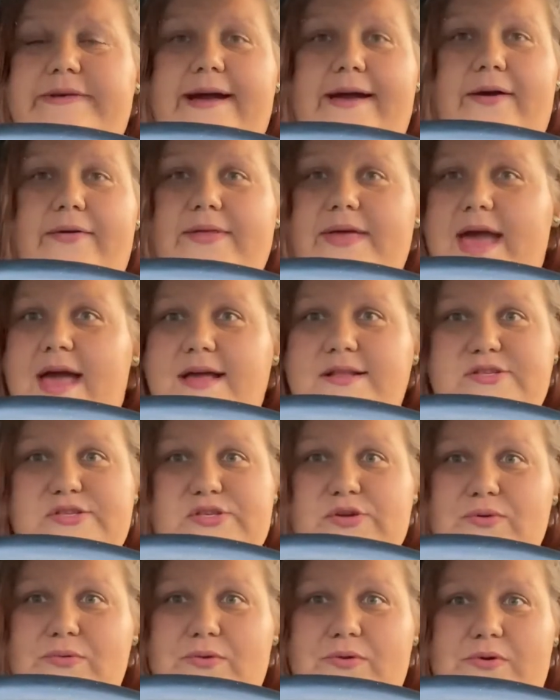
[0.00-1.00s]
I only had
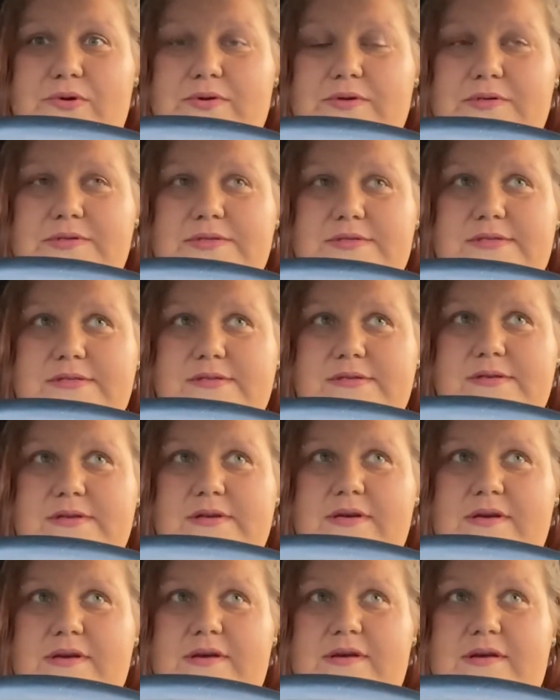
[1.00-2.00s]
2 rolls.
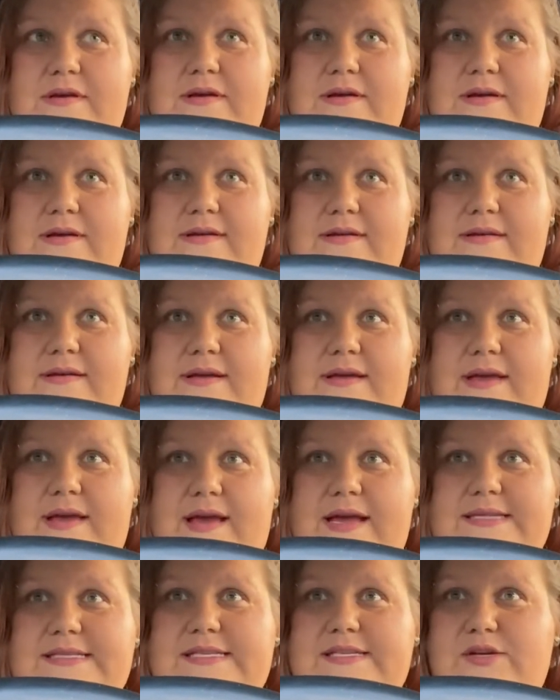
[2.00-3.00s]

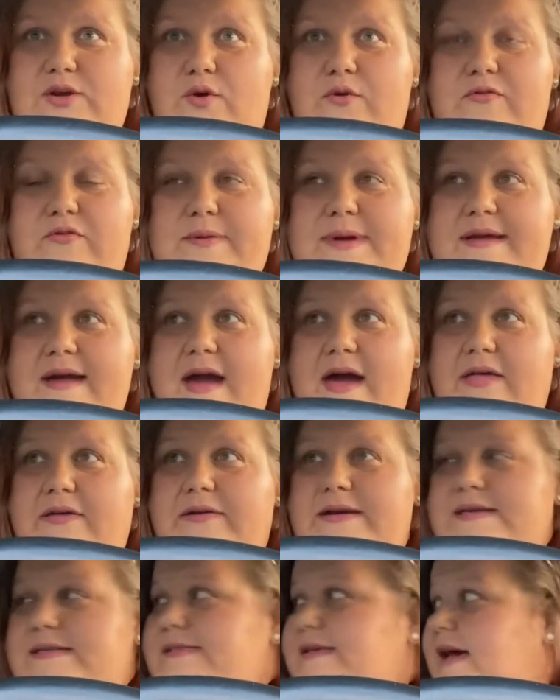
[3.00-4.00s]
I didn't go over my
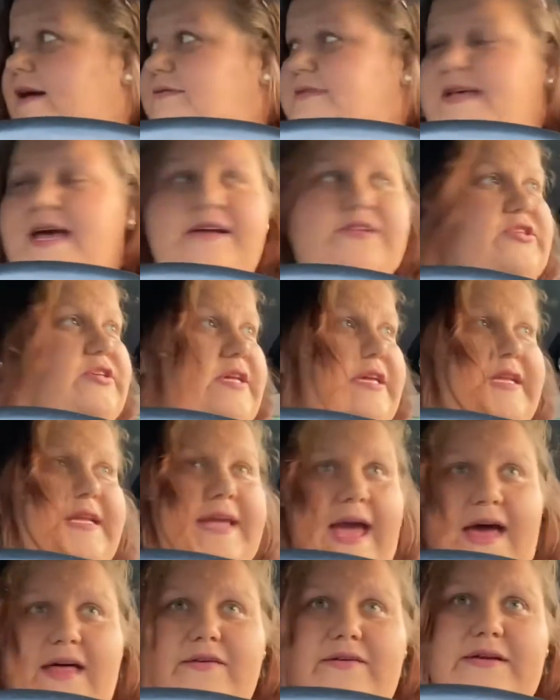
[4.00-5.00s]
calories. I was actually in a
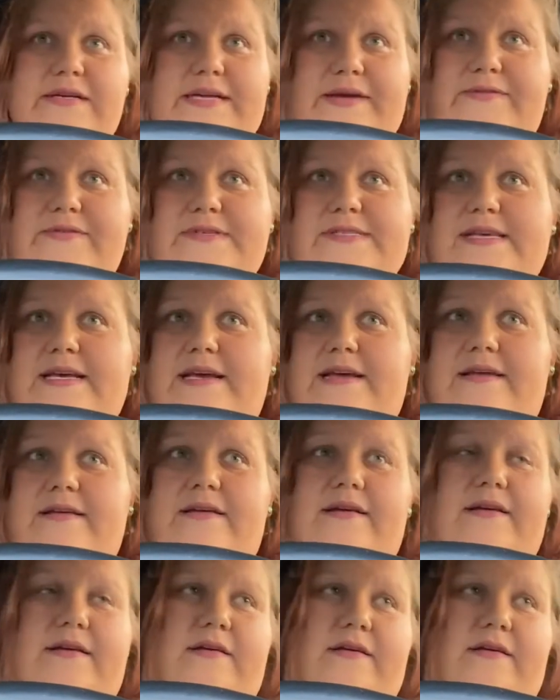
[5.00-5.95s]
calorie deficit.